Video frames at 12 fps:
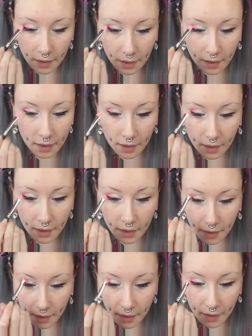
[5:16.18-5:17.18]

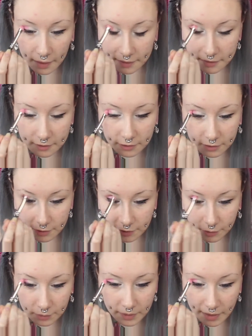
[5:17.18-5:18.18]
I
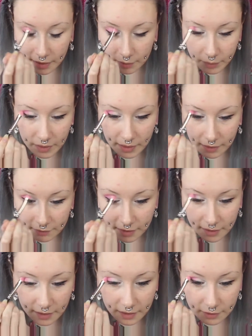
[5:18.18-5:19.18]
do really believe
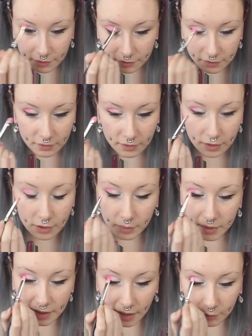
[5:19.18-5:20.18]
that I used
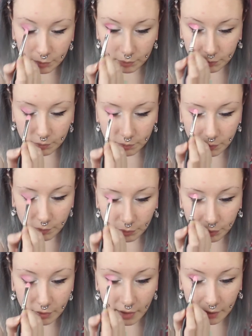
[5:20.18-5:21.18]
Urban Decay
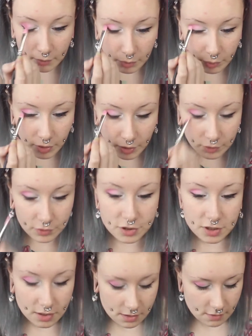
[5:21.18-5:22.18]
Prime
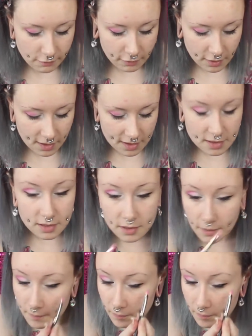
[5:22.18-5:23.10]
Potion for this.